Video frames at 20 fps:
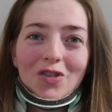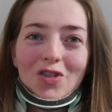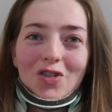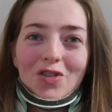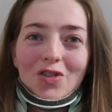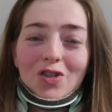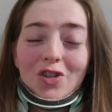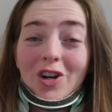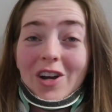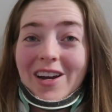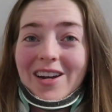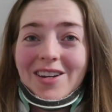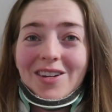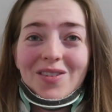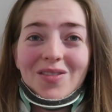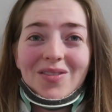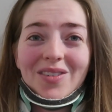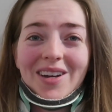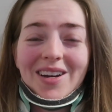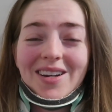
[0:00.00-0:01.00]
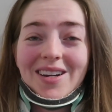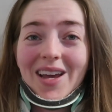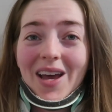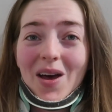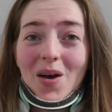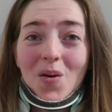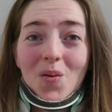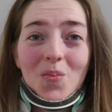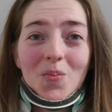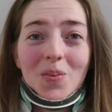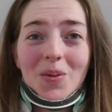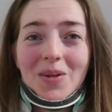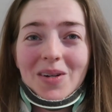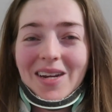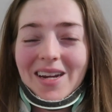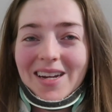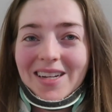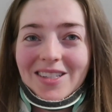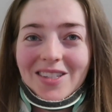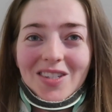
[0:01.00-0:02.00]
trying to find help and
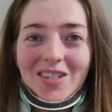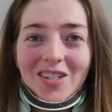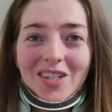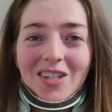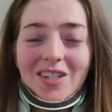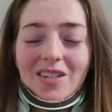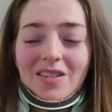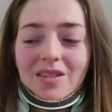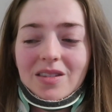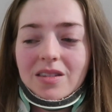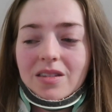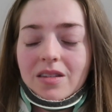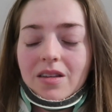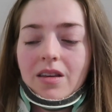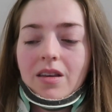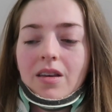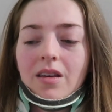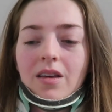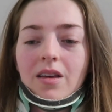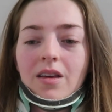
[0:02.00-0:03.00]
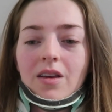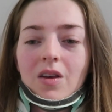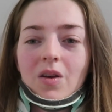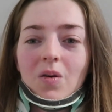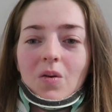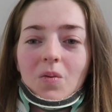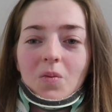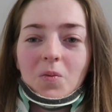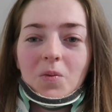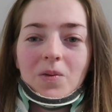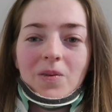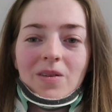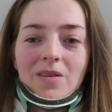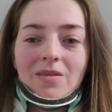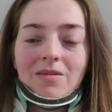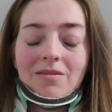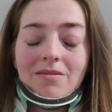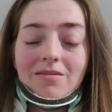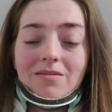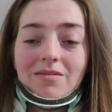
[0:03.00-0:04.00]
answers
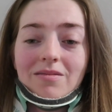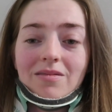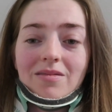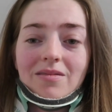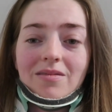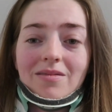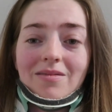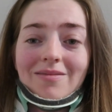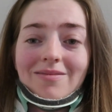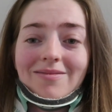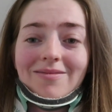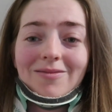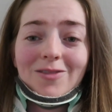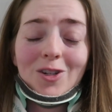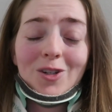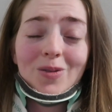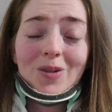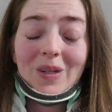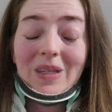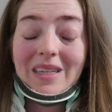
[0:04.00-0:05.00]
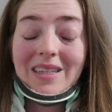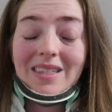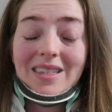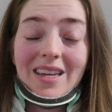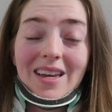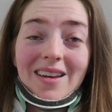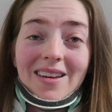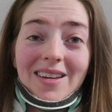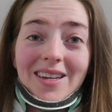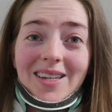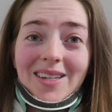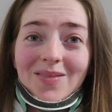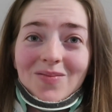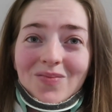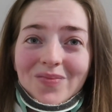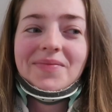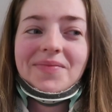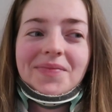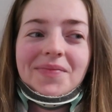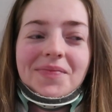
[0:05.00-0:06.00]
when you're really sick.
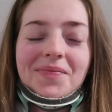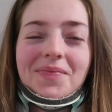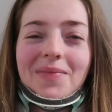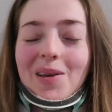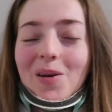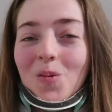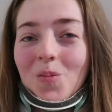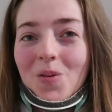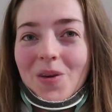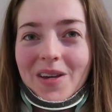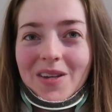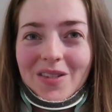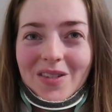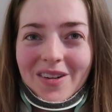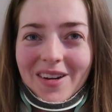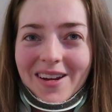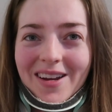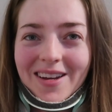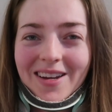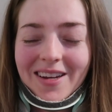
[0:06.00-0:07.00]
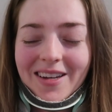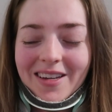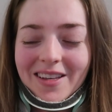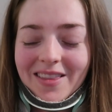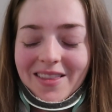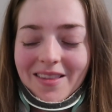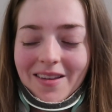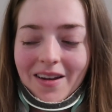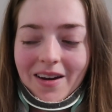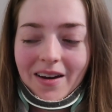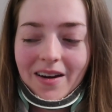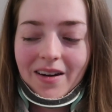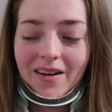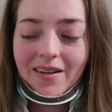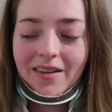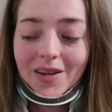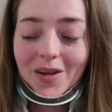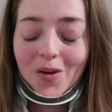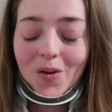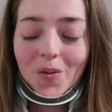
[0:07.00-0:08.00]
I hope you guys are hanging in
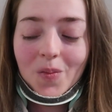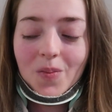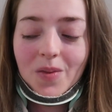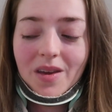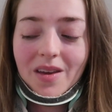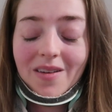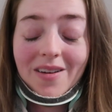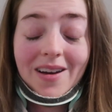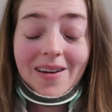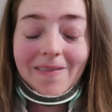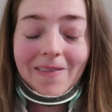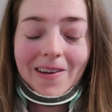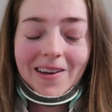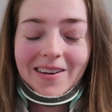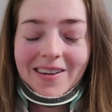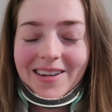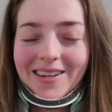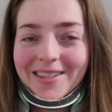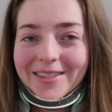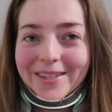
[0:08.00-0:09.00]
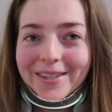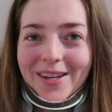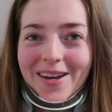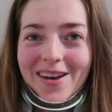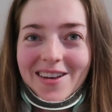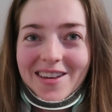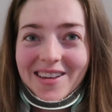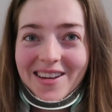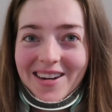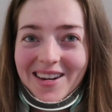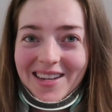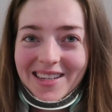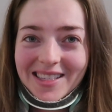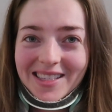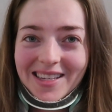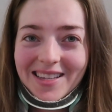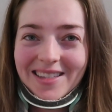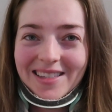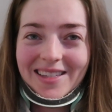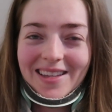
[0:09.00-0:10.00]
there. I hope that you're having a nice holiday
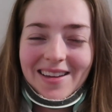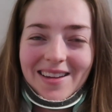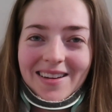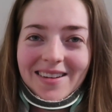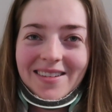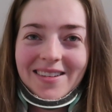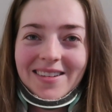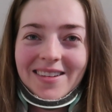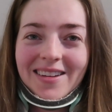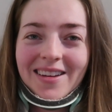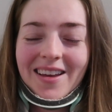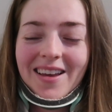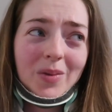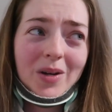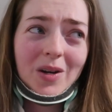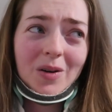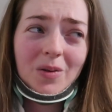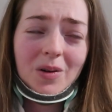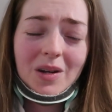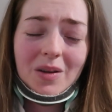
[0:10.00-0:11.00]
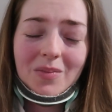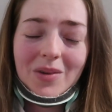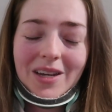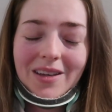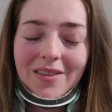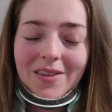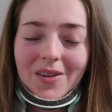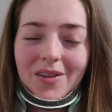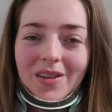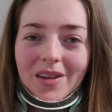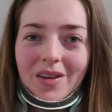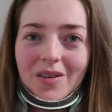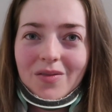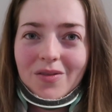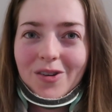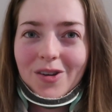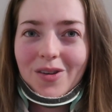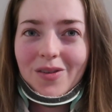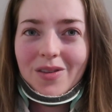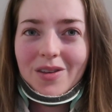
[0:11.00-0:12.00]
season, no matter what it might look like
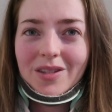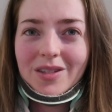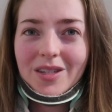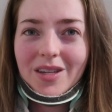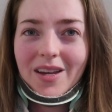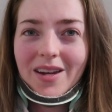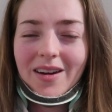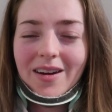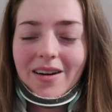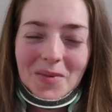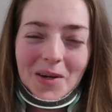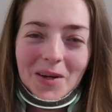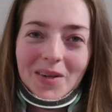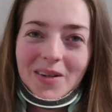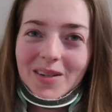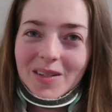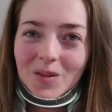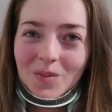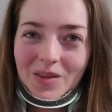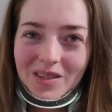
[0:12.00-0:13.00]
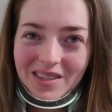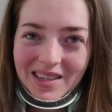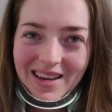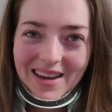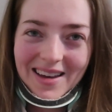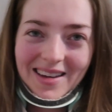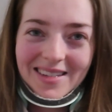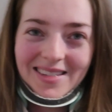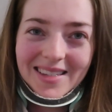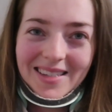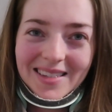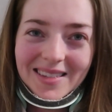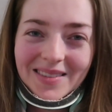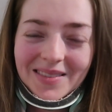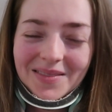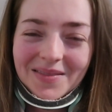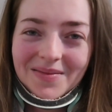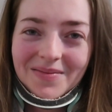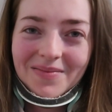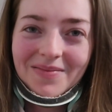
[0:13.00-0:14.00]
for you this year. Merry Christmas, guys.
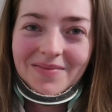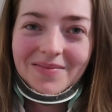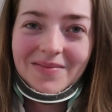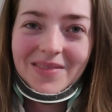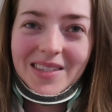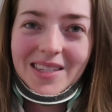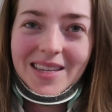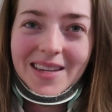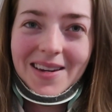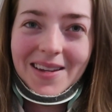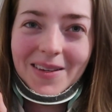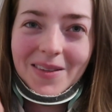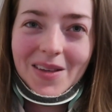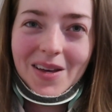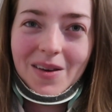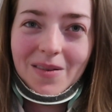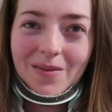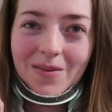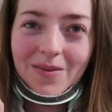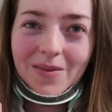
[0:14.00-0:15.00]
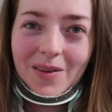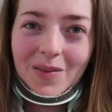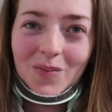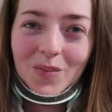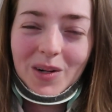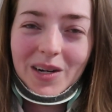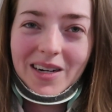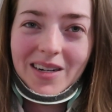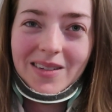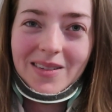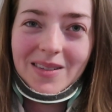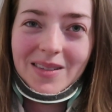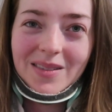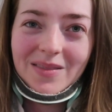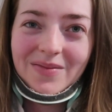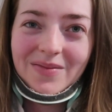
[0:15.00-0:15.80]
Sending love and prayers.